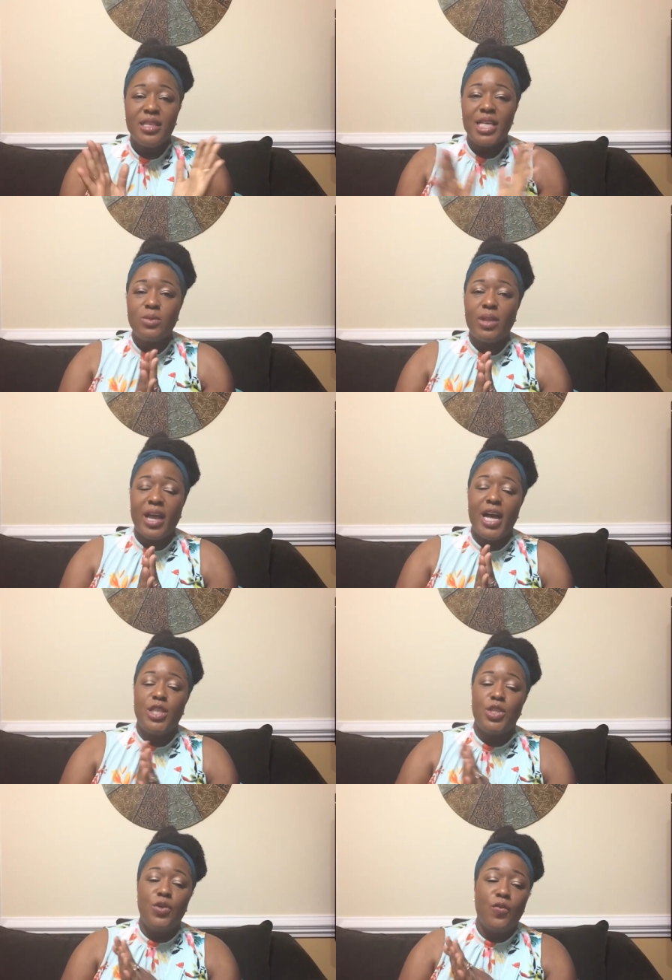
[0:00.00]
that's what I
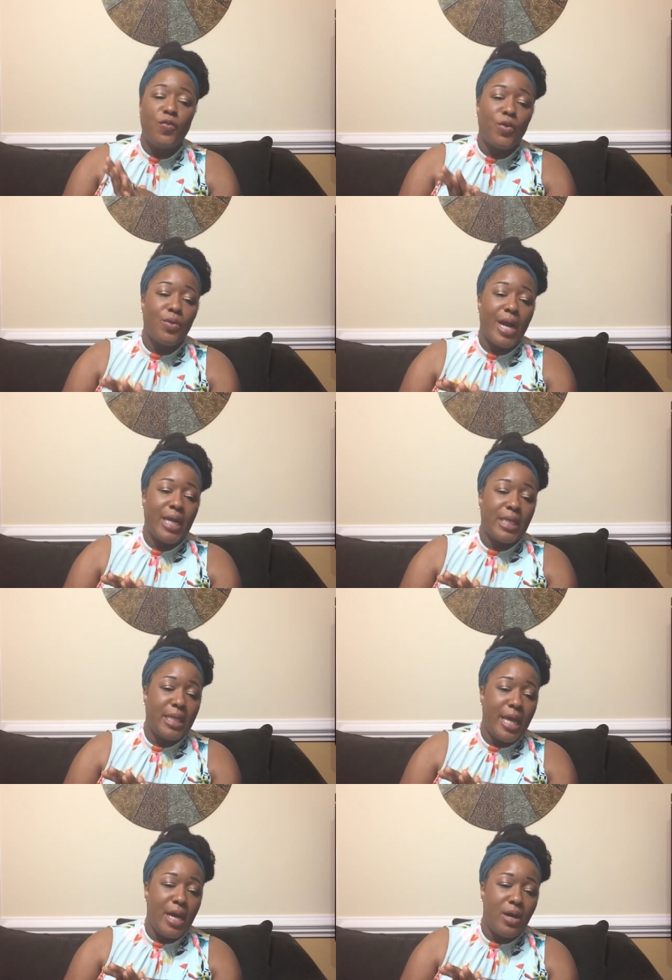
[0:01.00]
got new for right
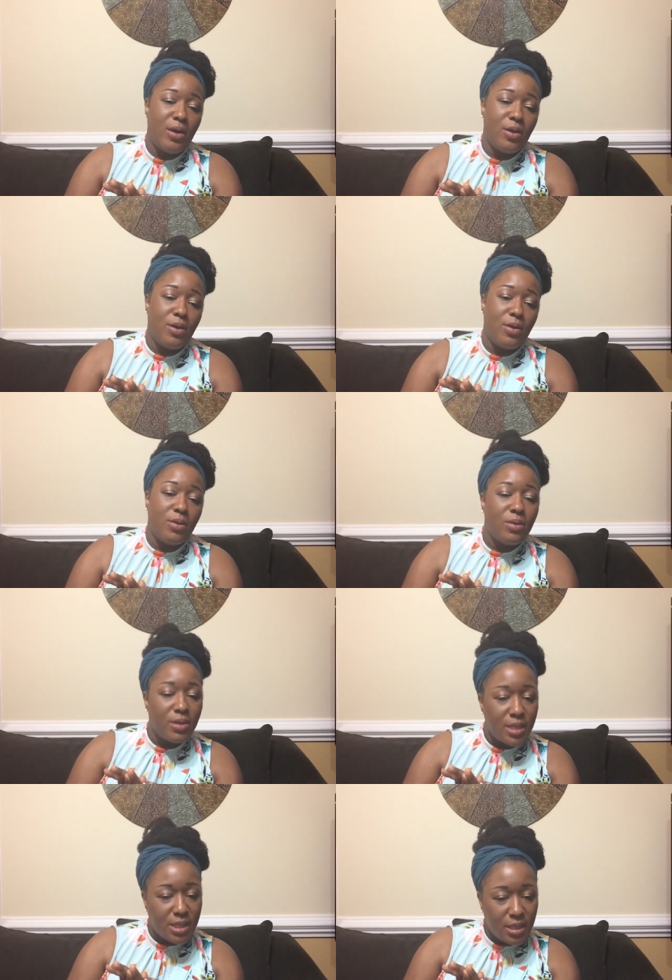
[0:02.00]
now
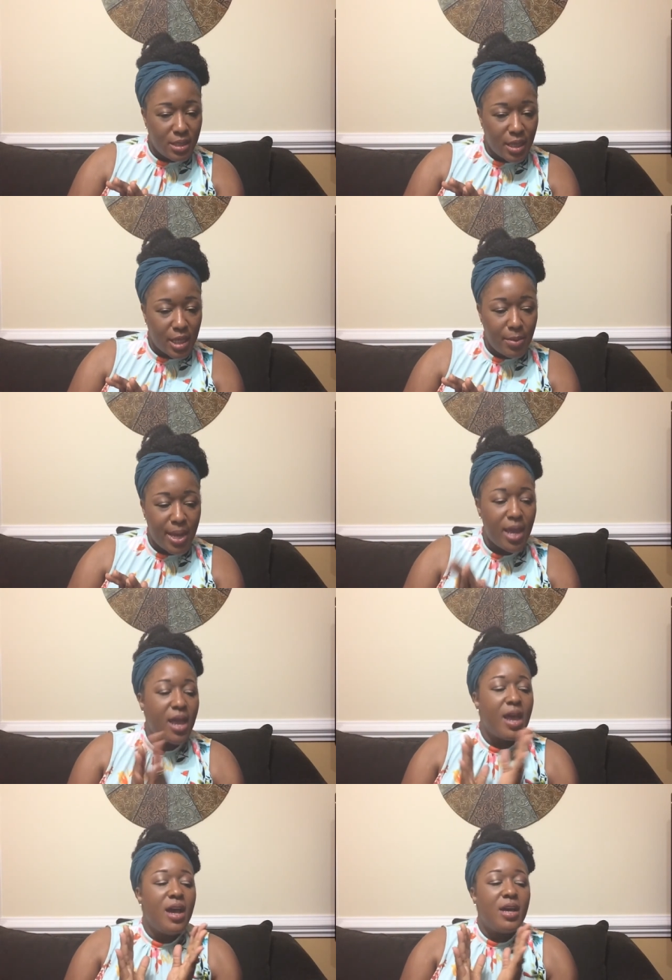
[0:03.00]
is there anything in there?
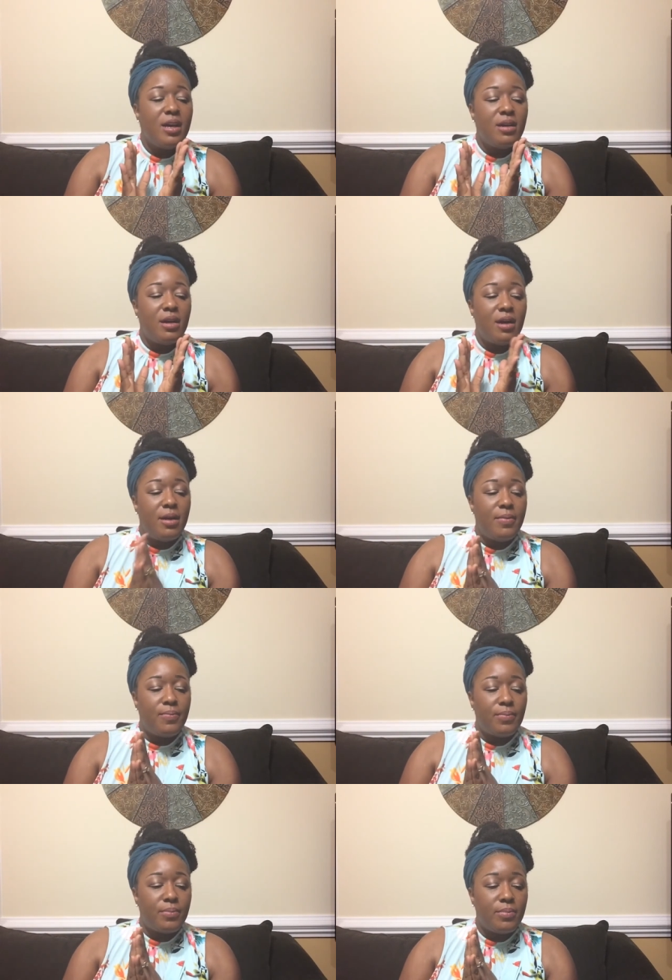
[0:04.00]
um
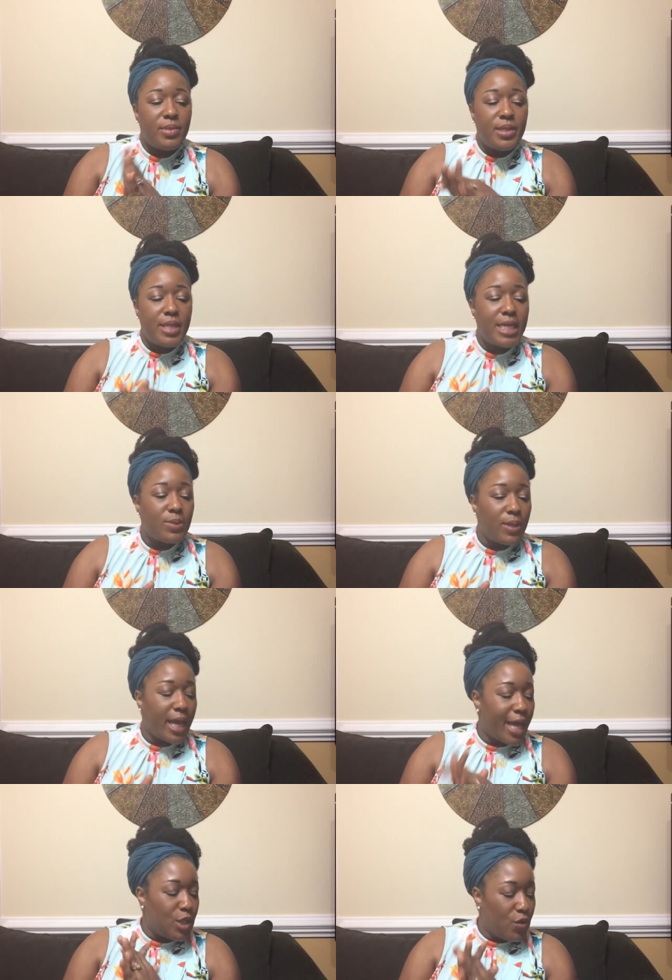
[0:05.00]
that's what
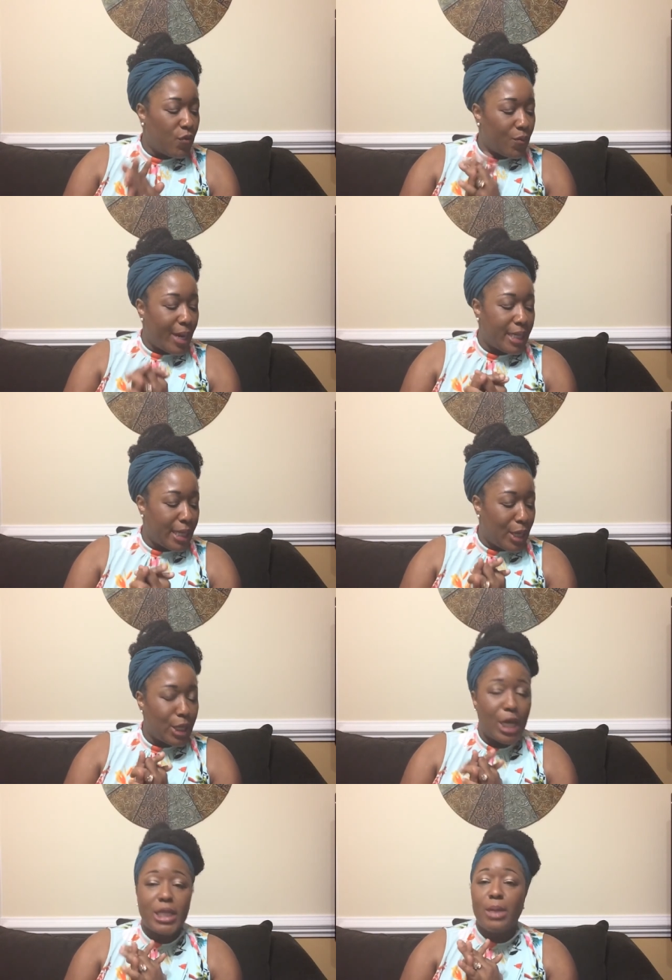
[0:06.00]
I got new for right now
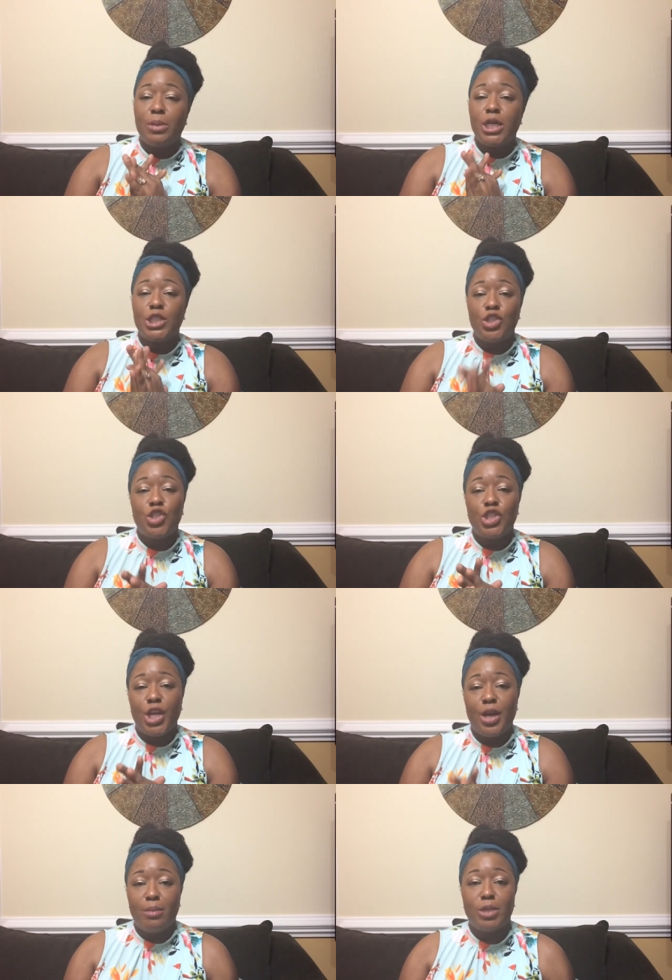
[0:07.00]
y'all that I'm going to
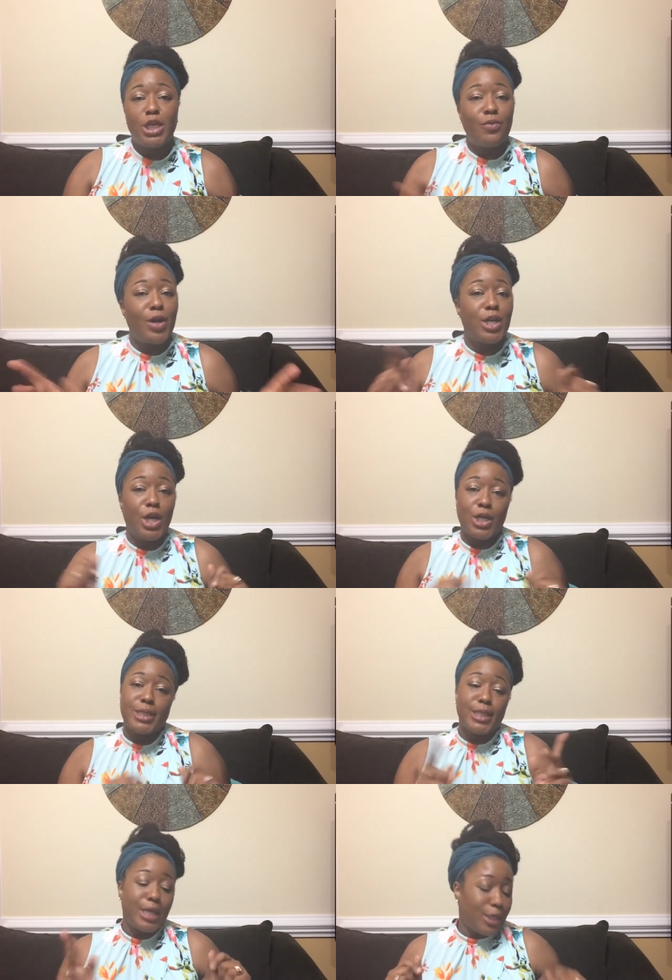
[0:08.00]
share I'm looking around y'all
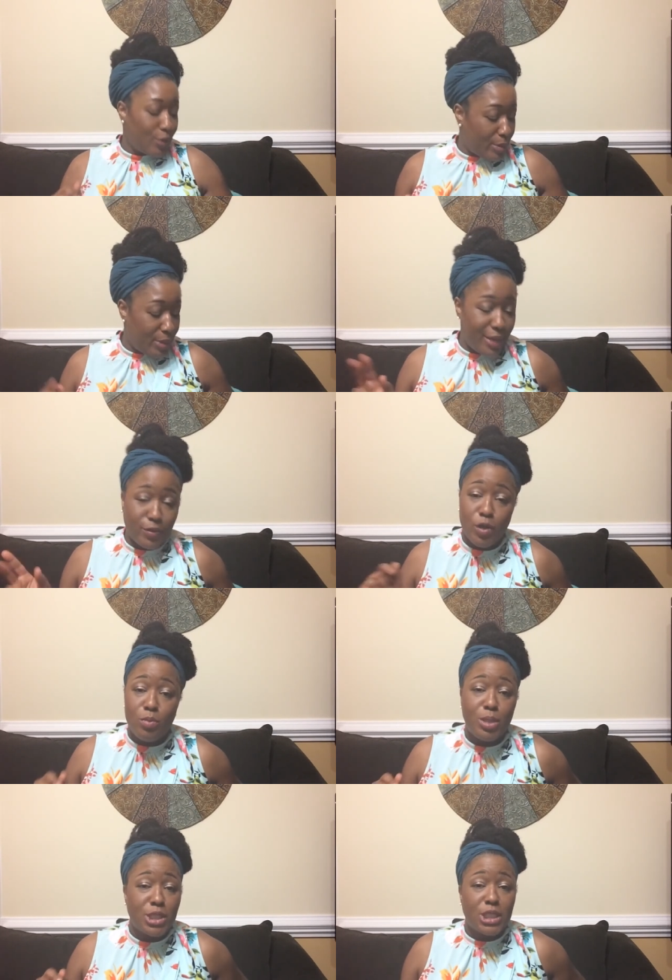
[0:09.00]
because y'all know I'll be having a
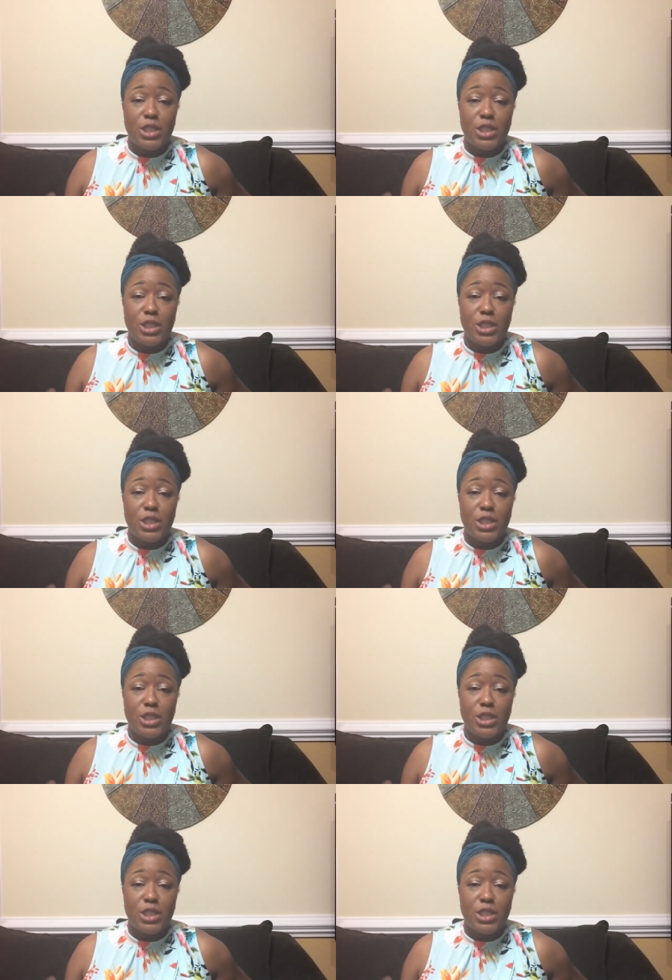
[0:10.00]
whole bunch of